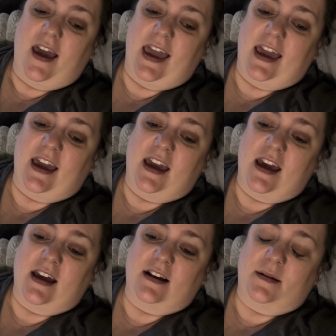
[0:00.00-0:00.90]

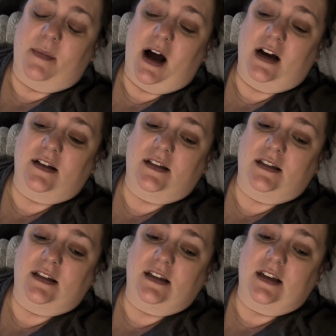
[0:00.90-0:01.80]
and a
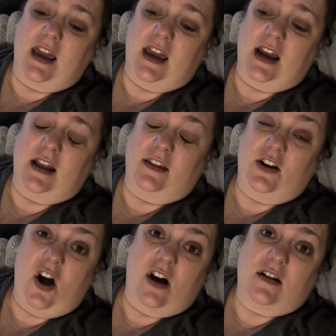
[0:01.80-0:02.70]
box and the
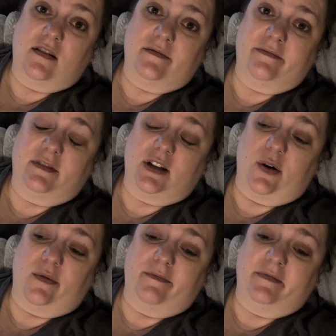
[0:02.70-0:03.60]
dog.
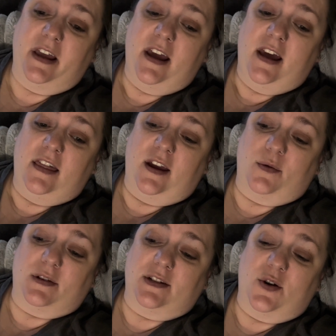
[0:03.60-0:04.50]
So there
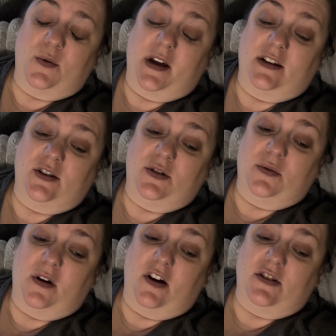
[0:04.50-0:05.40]
was no way
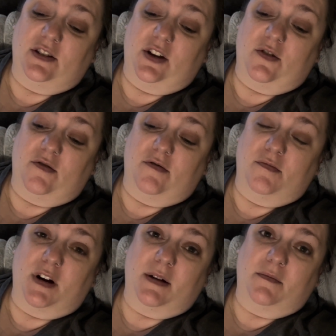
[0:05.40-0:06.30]
to also
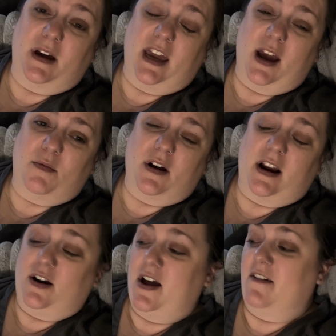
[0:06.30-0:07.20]
bring my camera. I
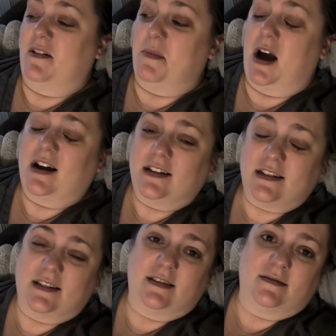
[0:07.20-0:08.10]
don't have any
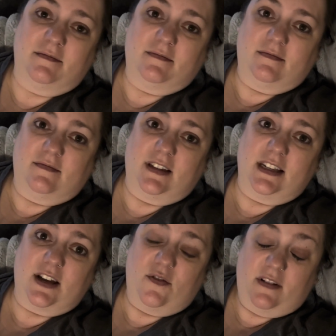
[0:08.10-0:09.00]
pockets in
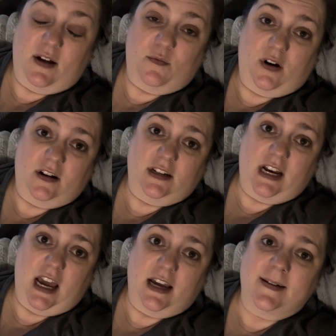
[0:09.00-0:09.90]
this outfit I'm wearing
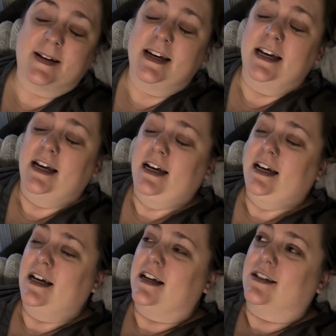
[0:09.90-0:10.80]
today.
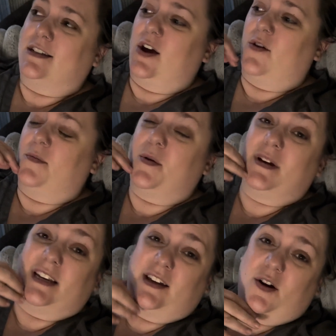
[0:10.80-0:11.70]
So, but
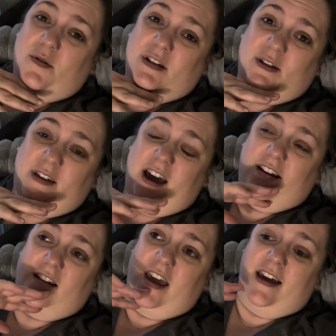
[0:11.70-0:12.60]
we did go and do
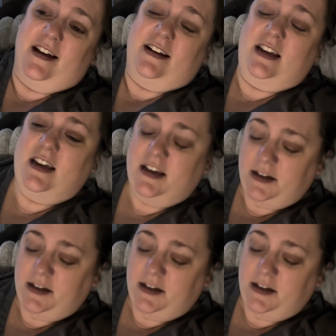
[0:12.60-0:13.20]
that, and